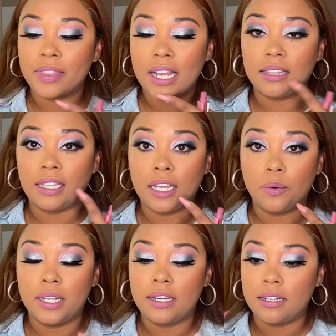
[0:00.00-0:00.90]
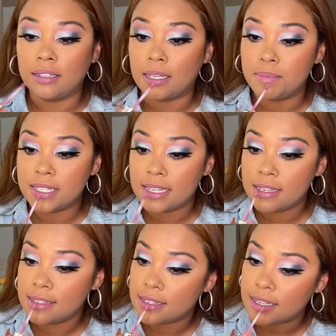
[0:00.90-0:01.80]
liquid
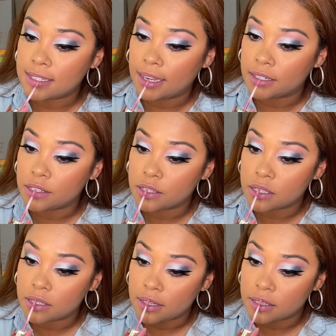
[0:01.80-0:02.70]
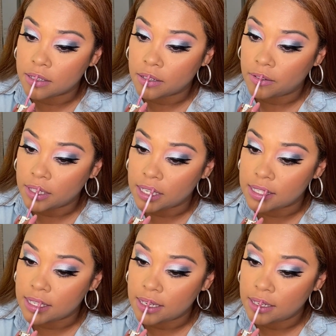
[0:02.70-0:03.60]
lipsticks is that it's so
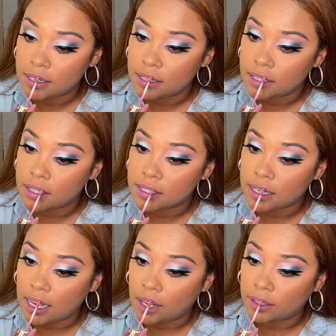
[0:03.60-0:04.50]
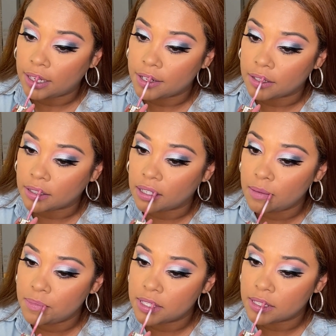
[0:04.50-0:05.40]
easy to outline your
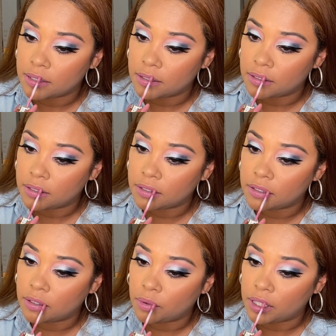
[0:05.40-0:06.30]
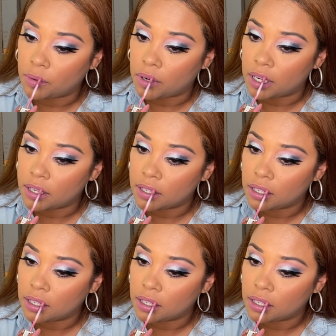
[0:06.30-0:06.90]
lips with the wand.